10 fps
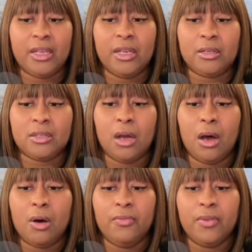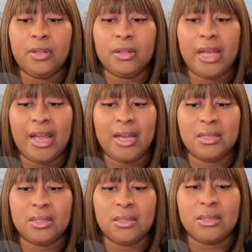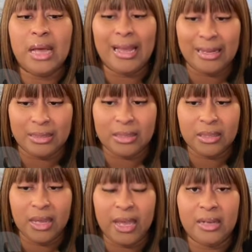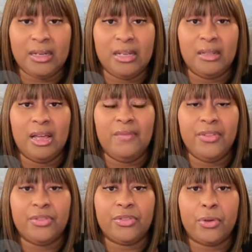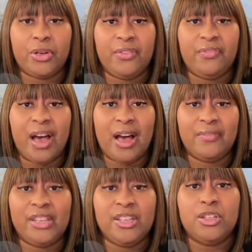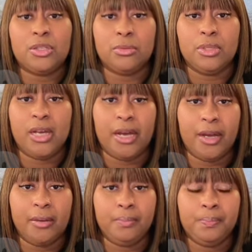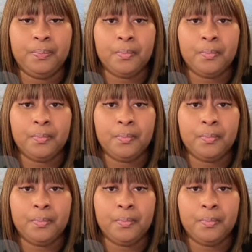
kicked off last night at 11:35 Eastern Time,